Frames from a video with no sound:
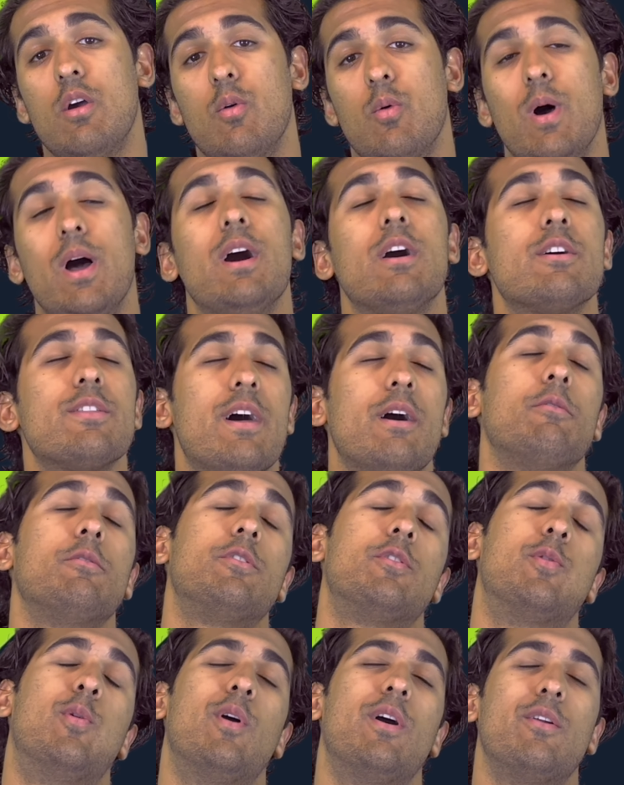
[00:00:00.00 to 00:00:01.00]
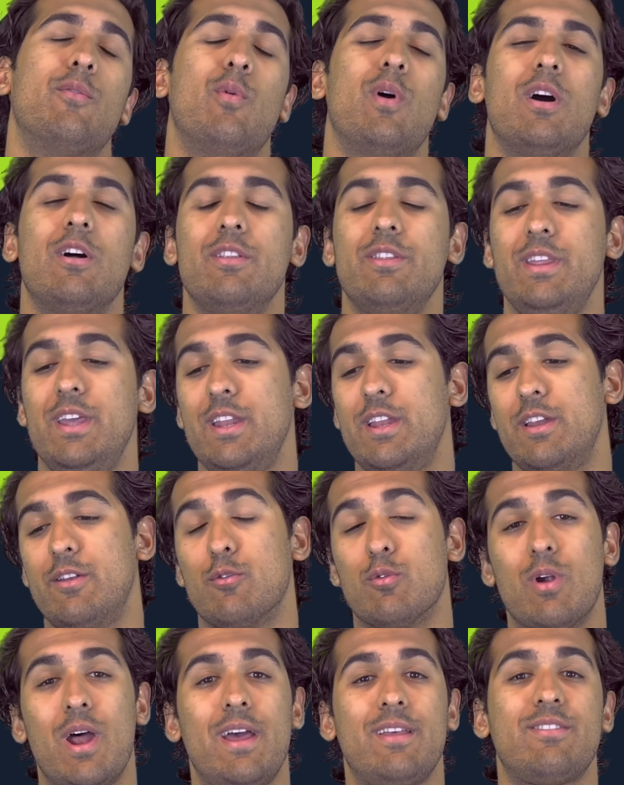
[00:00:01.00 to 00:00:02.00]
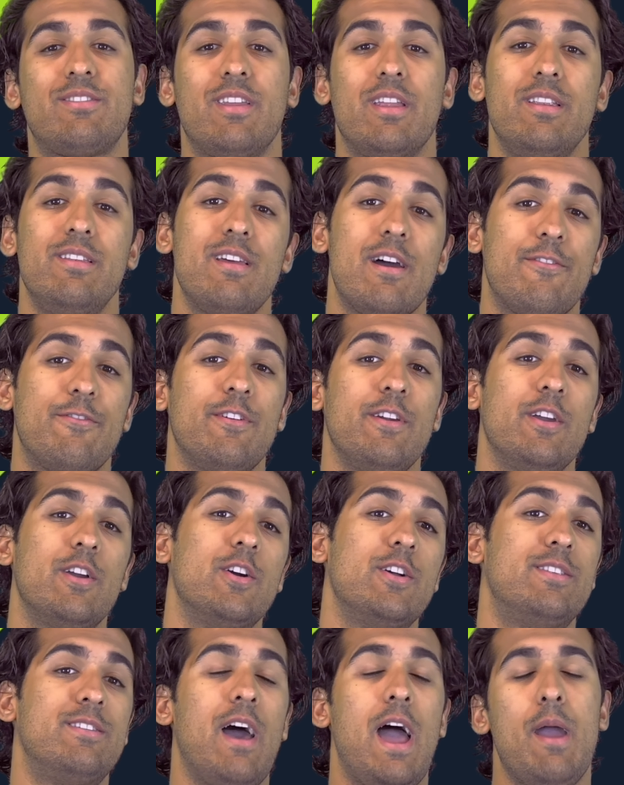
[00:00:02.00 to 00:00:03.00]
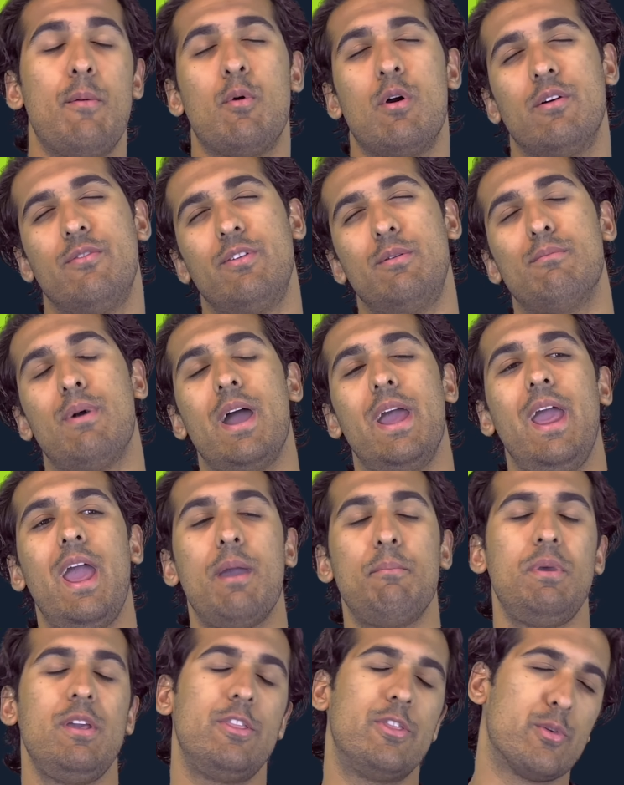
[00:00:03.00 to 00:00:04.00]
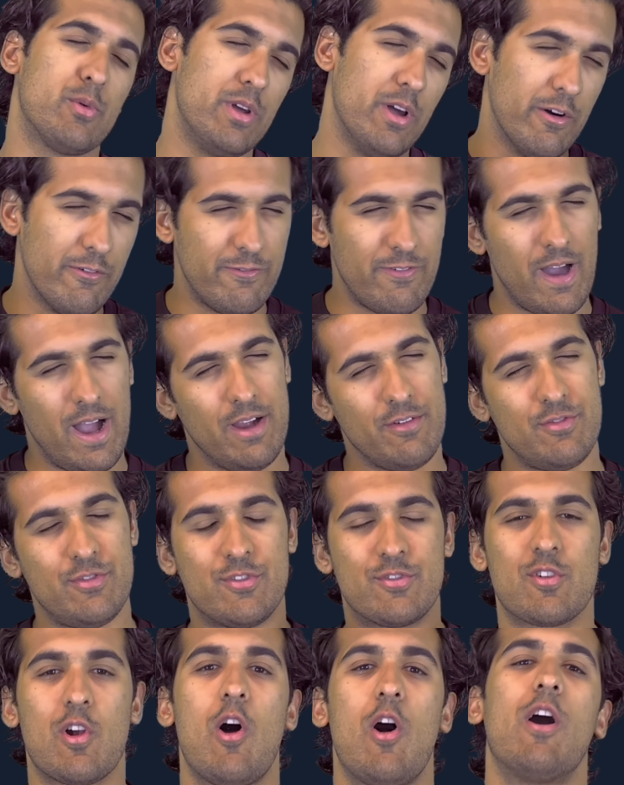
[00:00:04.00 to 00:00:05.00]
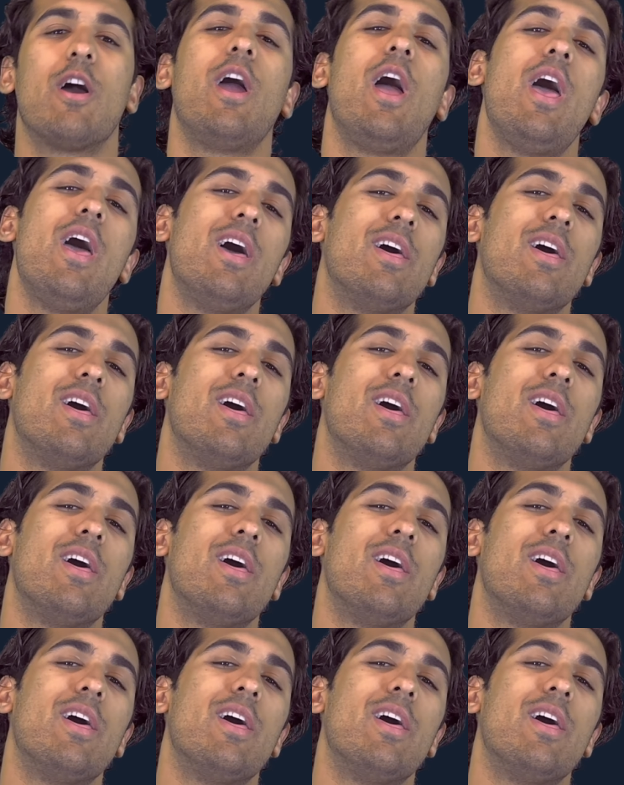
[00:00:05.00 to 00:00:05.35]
Well, that was one well-needed rest and definitely a good time off in Miami, 305 strong.